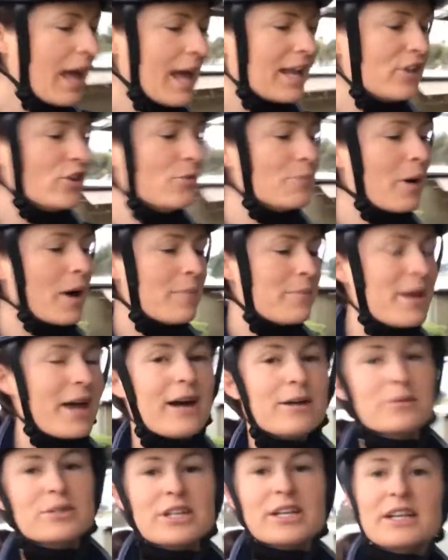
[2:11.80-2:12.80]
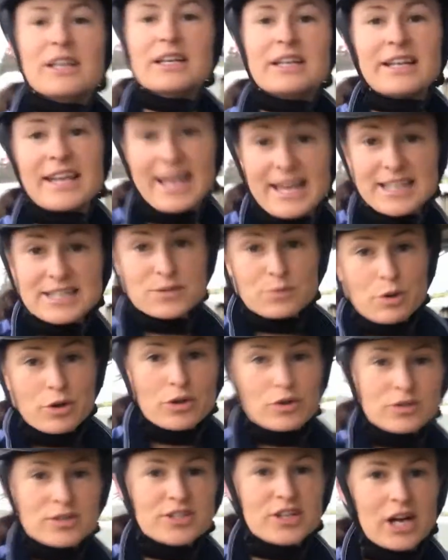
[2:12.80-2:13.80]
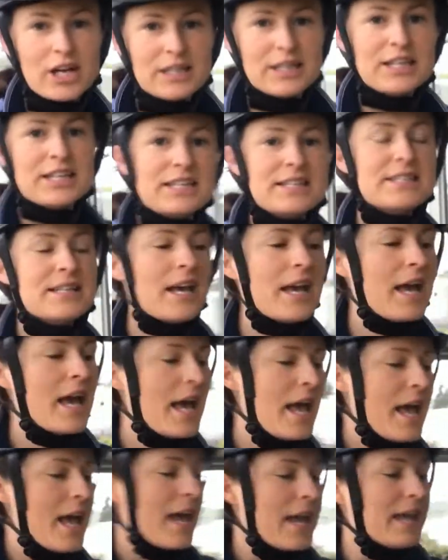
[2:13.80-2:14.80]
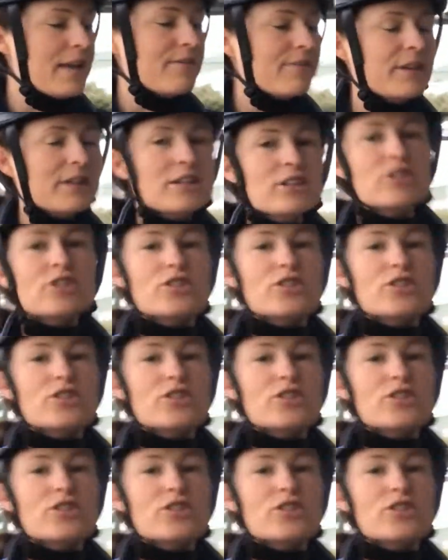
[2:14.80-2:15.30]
and you might be able to guess what your style is even.